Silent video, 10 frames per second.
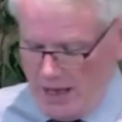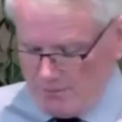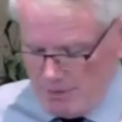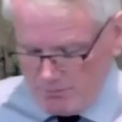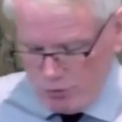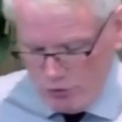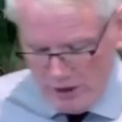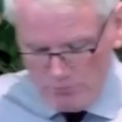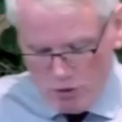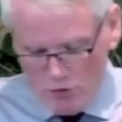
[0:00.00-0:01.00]
And by
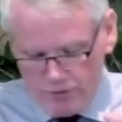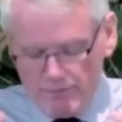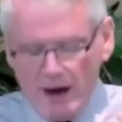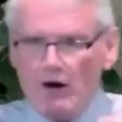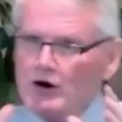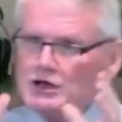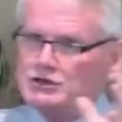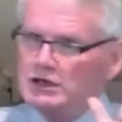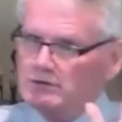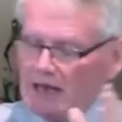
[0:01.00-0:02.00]
putting both
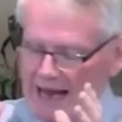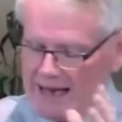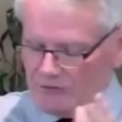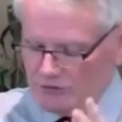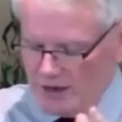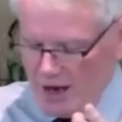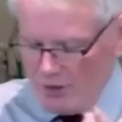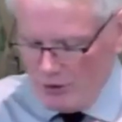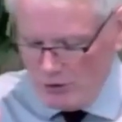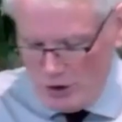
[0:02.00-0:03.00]
marriage and land
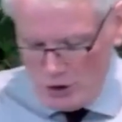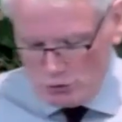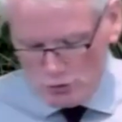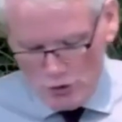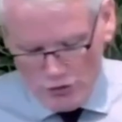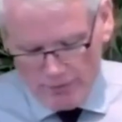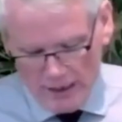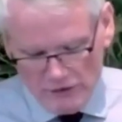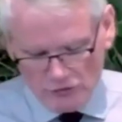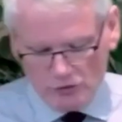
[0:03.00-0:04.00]
together, Ruth
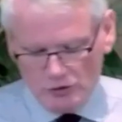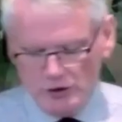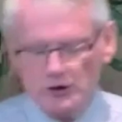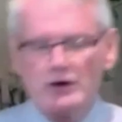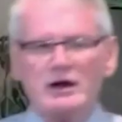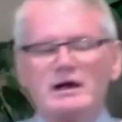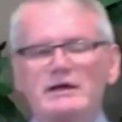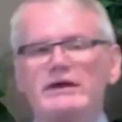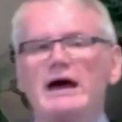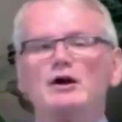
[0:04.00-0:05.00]
makes clear
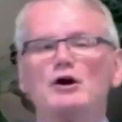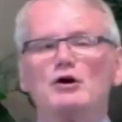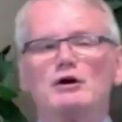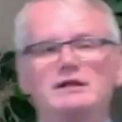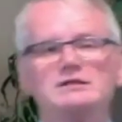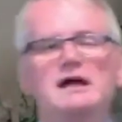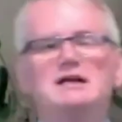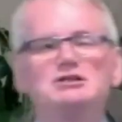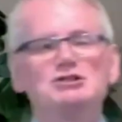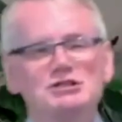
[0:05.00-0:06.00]
that her
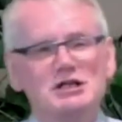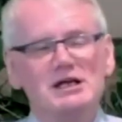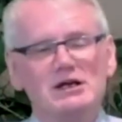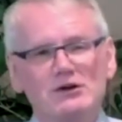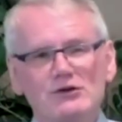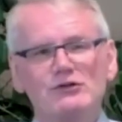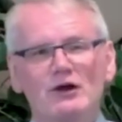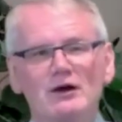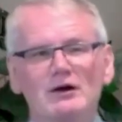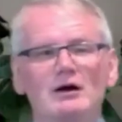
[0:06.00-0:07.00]
intention is,